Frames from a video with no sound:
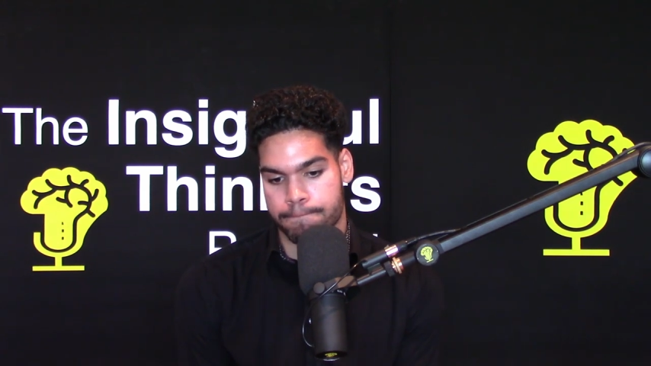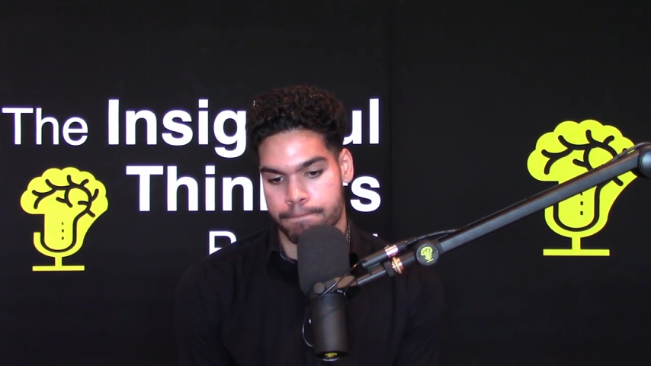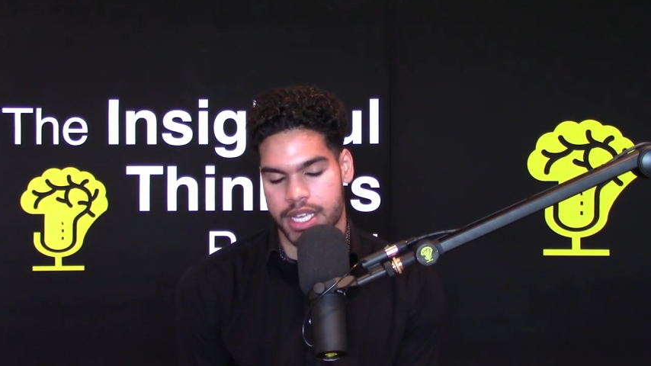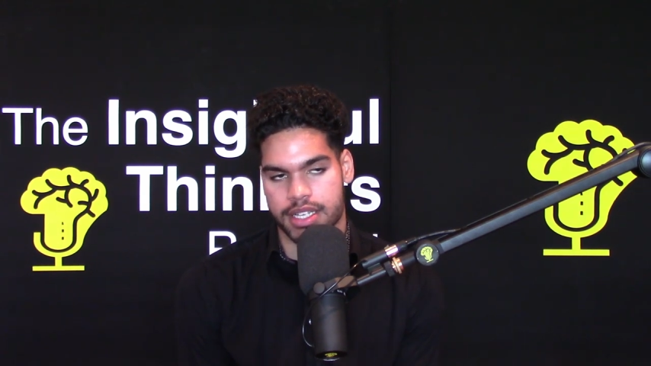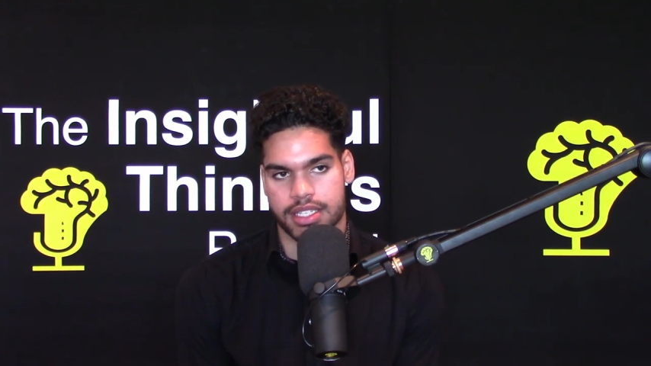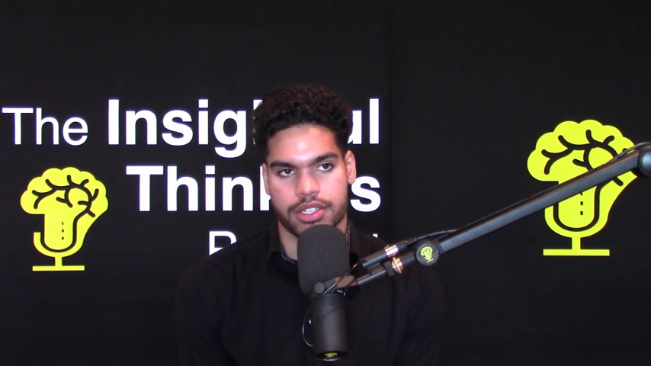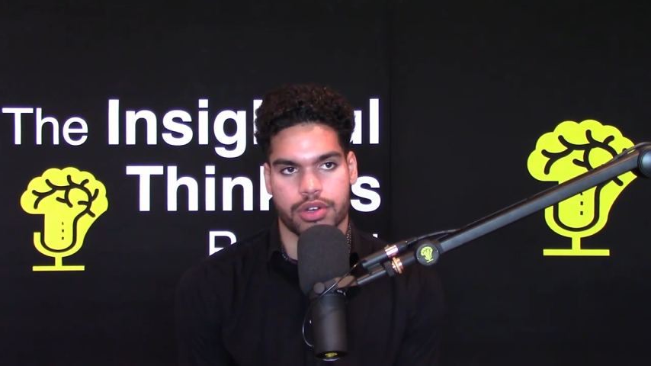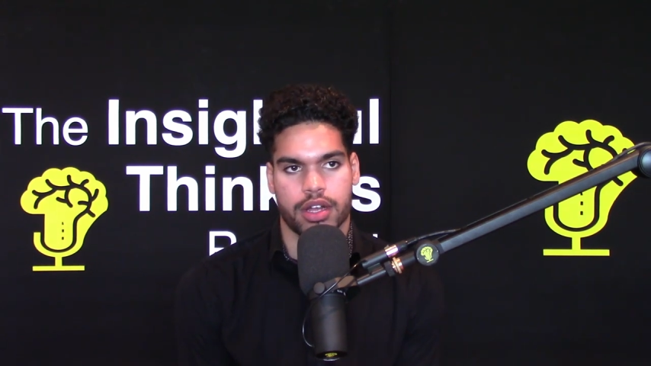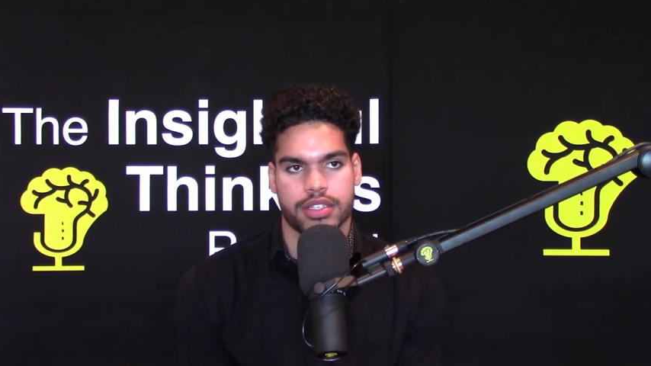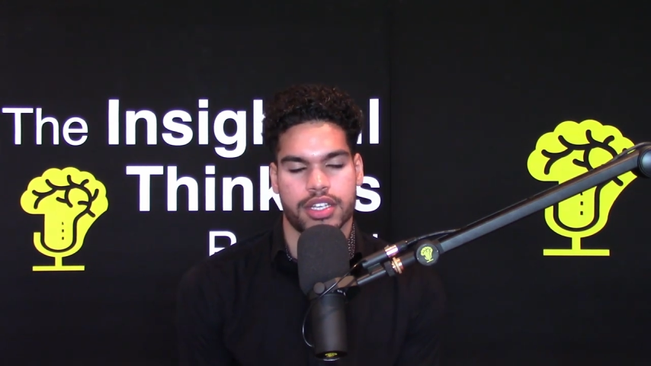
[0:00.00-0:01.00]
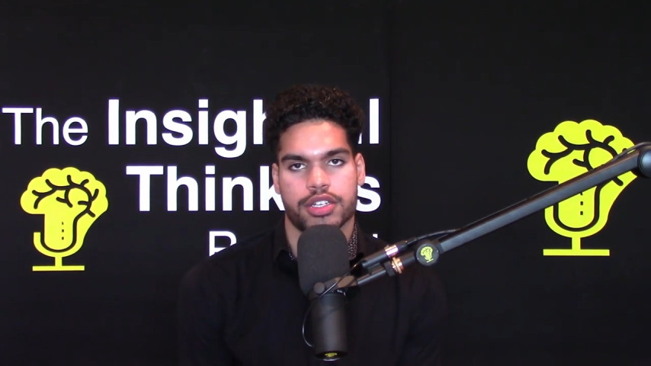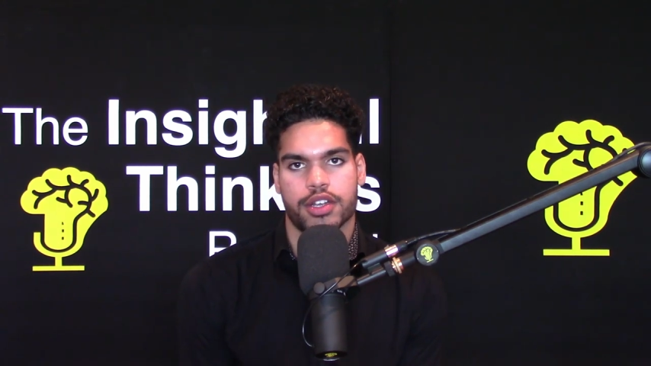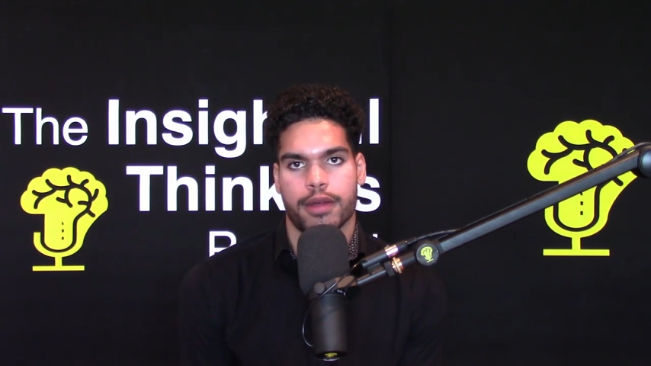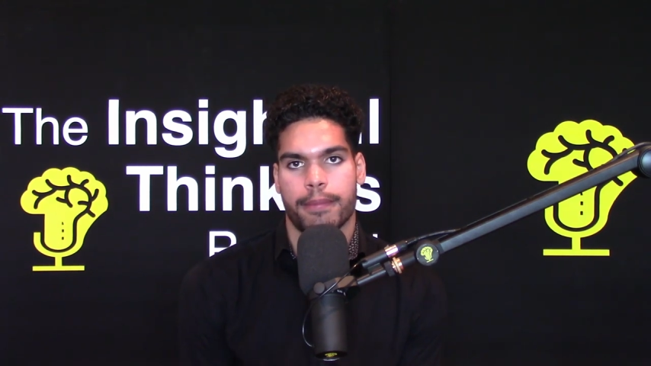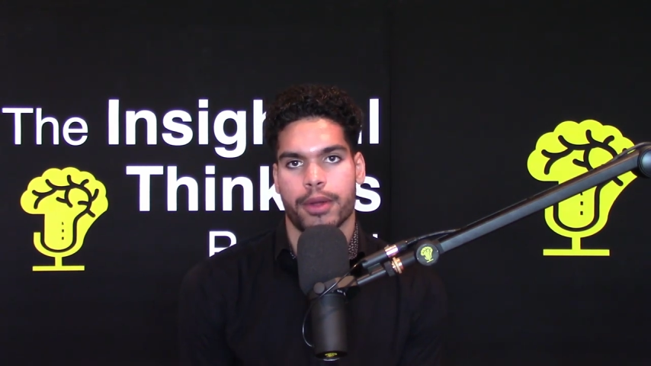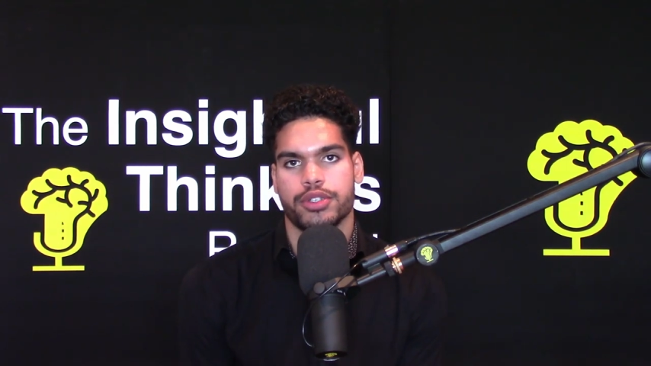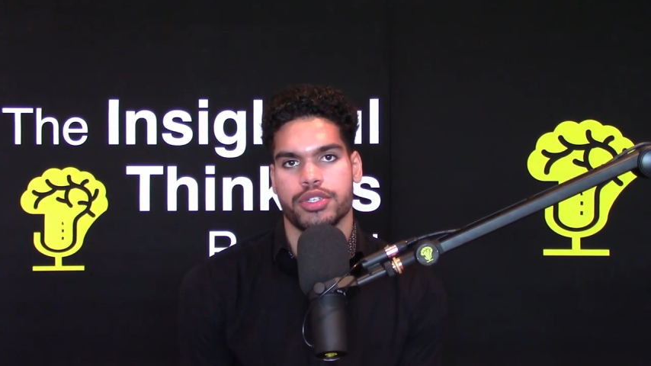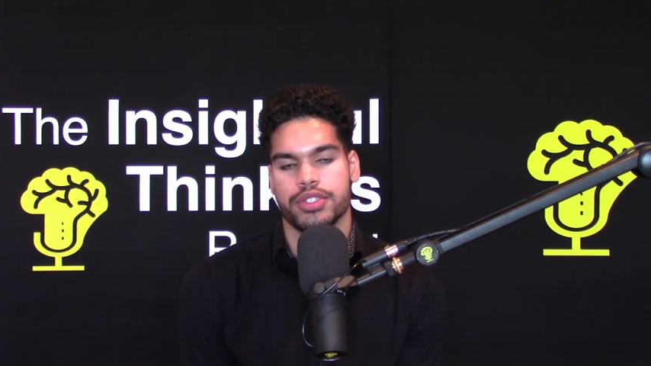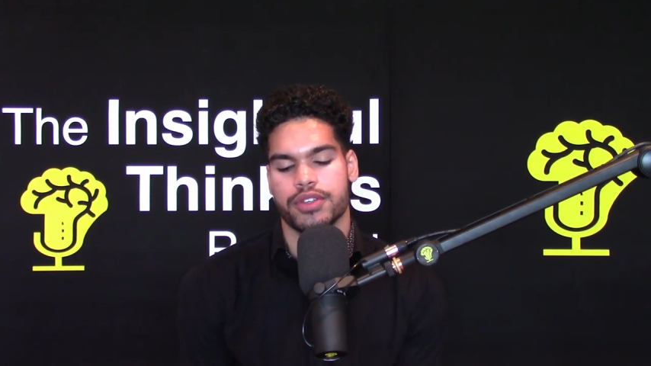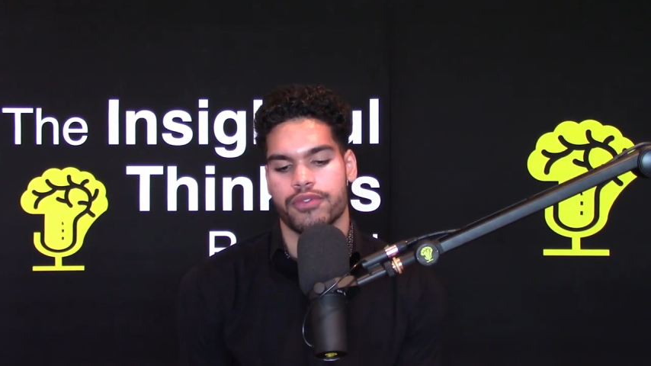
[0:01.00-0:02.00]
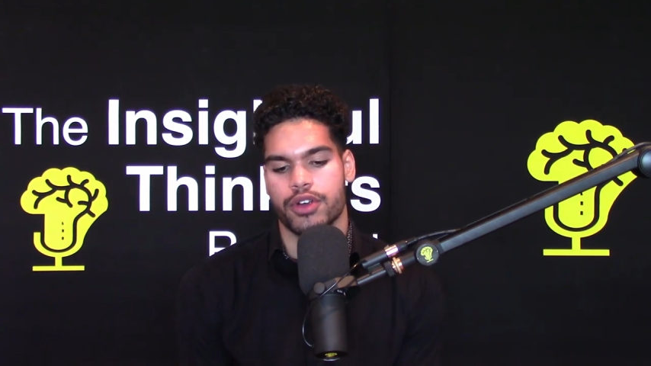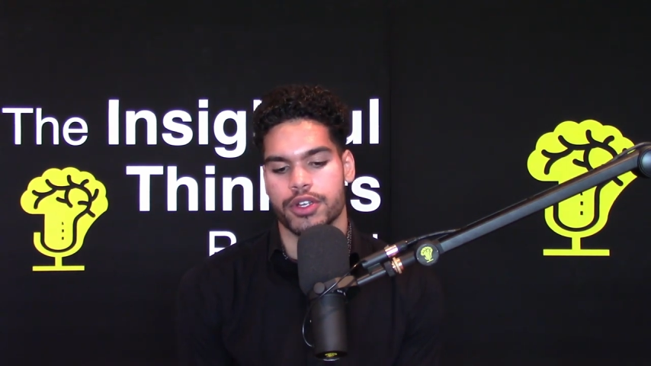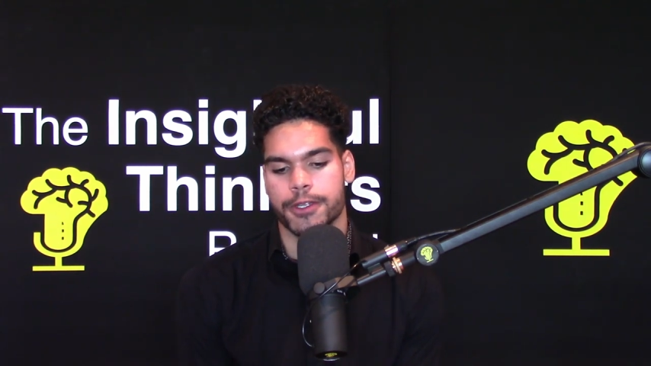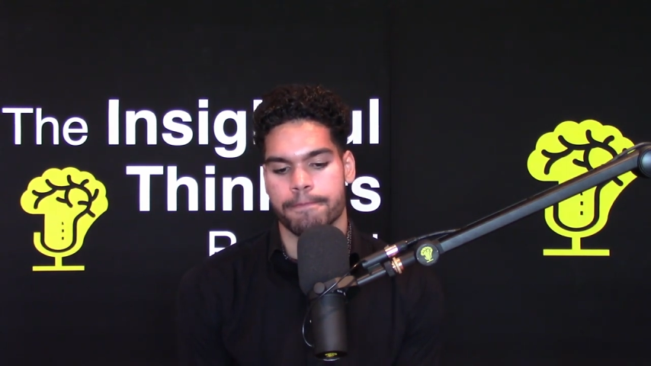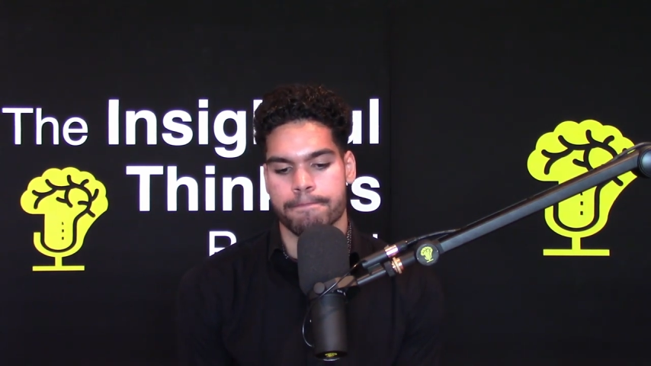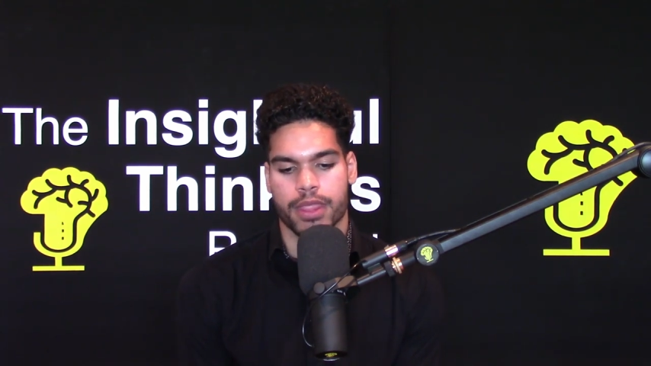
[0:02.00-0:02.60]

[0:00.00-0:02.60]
because this cross sectional approach used first